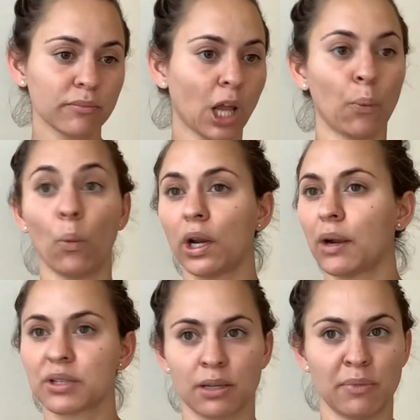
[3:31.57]
And when I
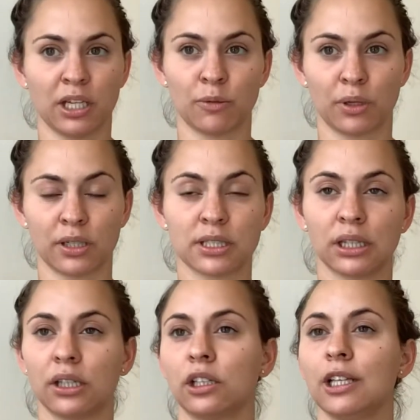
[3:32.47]
was a makeup artist,
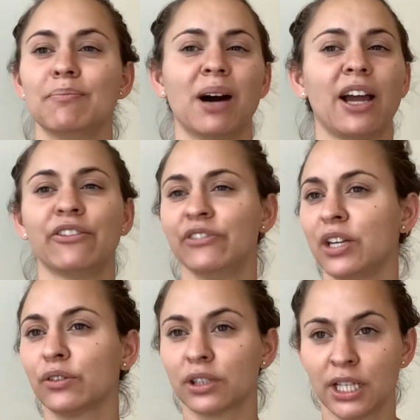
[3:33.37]
literally my
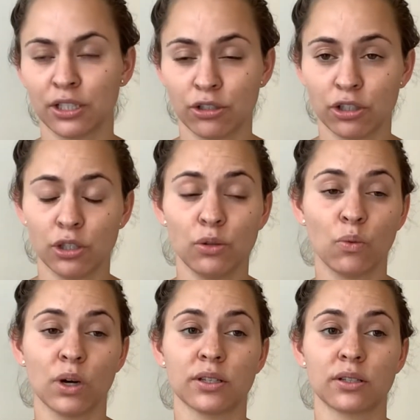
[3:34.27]
favorite thing to do
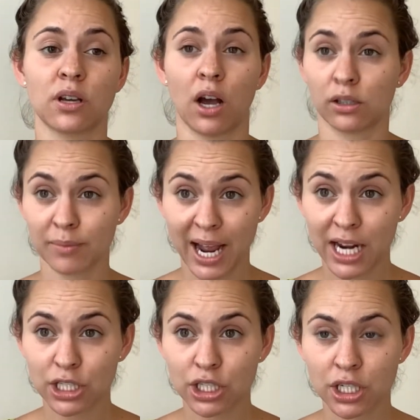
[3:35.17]
was color
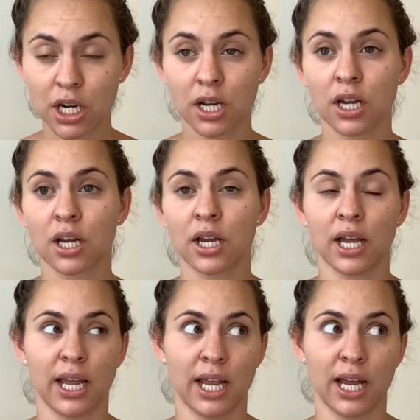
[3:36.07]
match
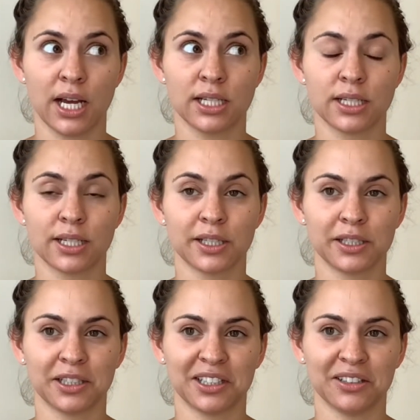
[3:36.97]
and
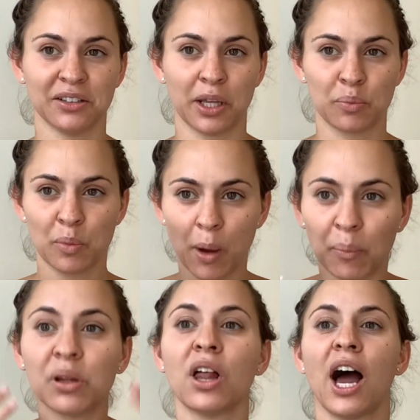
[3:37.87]
like
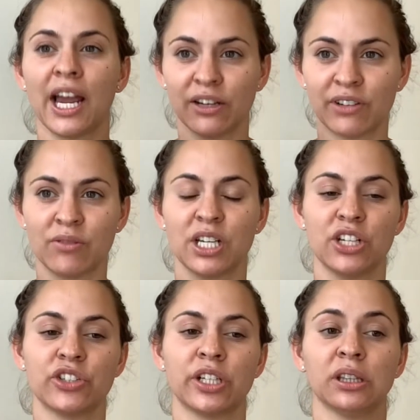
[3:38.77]
applying
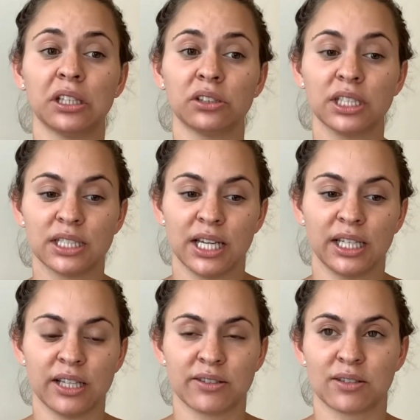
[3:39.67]
foundation, literally
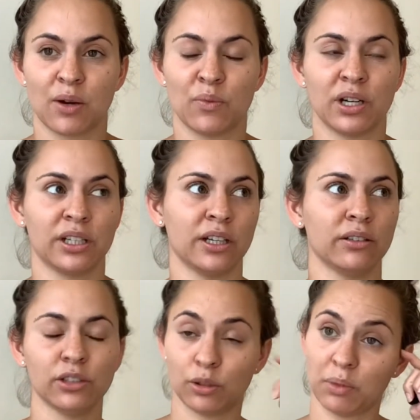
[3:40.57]
taking someone, and
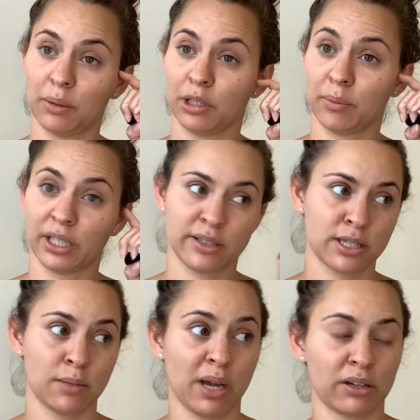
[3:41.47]
you can probably hear my kids in
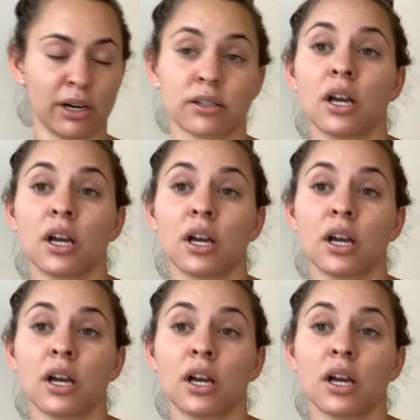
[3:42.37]
the background,